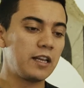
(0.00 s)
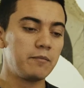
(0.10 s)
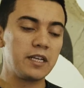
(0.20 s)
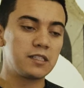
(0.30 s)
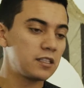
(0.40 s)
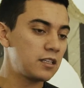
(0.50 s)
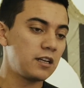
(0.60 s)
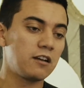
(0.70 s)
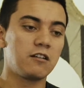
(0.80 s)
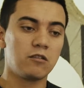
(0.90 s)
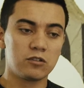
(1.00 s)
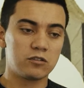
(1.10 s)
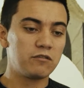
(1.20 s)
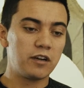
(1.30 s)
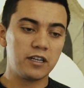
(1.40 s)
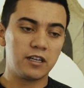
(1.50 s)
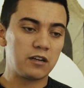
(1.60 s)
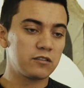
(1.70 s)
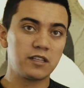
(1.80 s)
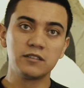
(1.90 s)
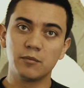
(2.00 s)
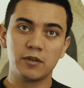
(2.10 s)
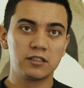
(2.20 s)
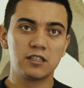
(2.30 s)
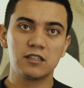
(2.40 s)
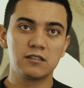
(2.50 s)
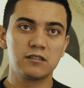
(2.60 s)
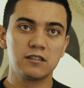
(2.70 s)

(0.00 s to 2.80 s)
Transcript: mixed it in a also very kind of sentimental